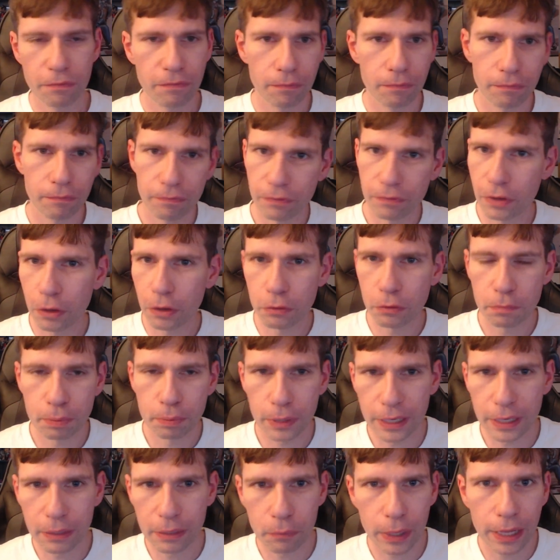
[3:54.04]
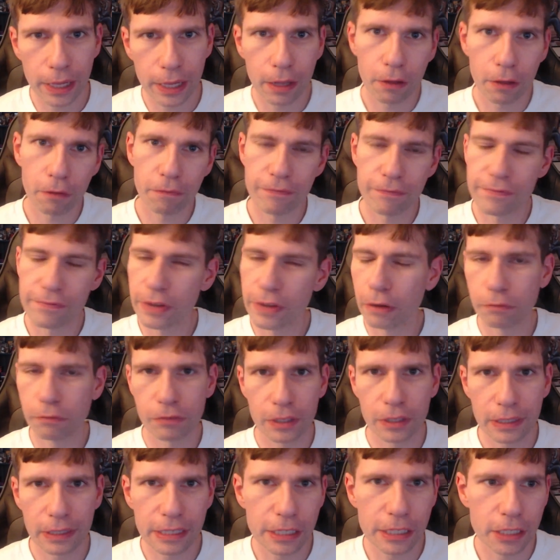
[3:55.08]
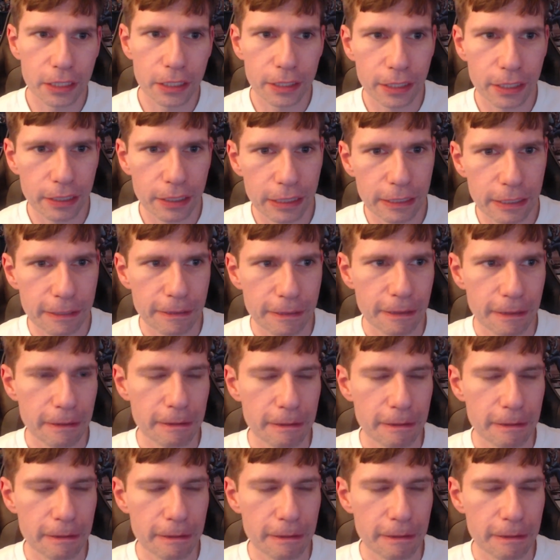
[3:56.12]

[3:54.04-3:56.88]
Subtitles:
flowed pretty well, felt really good.